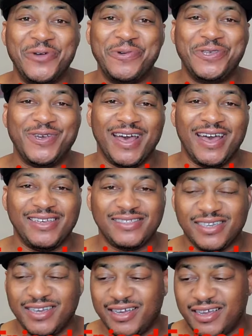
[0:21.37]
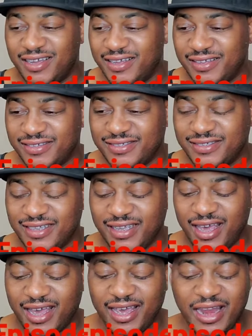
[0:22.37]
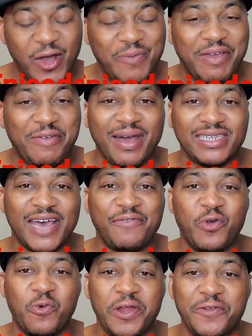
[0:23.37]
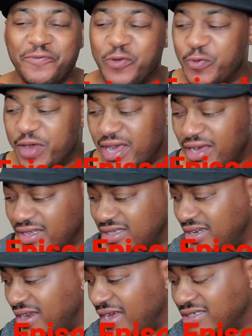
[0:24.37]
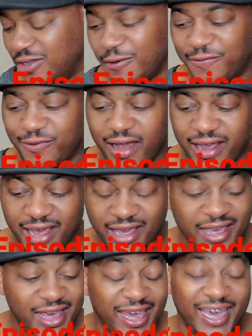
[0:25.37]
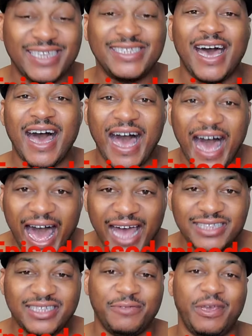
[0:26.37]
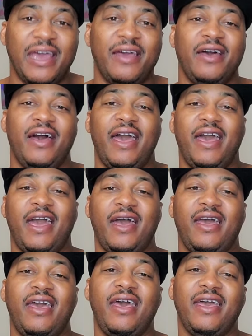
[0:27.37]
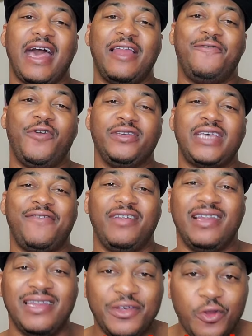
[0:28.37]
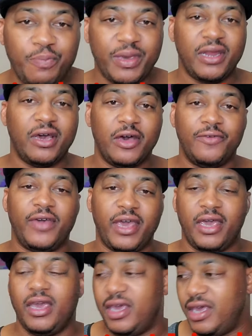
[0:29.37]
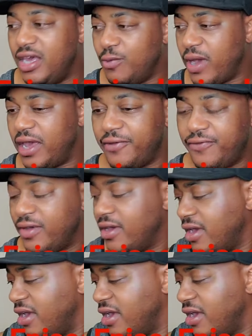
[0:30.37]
still with you guys. And I hope everybody's having a wonderful week. It's a nice little Friday. It's hot. California's having a little bit of a heat wave.